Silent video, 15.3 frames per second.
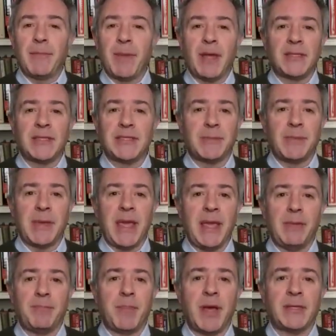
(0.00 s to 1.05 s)
participa-
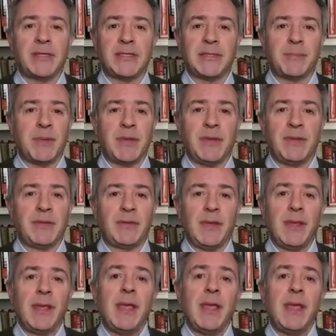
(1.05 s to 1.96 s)
participants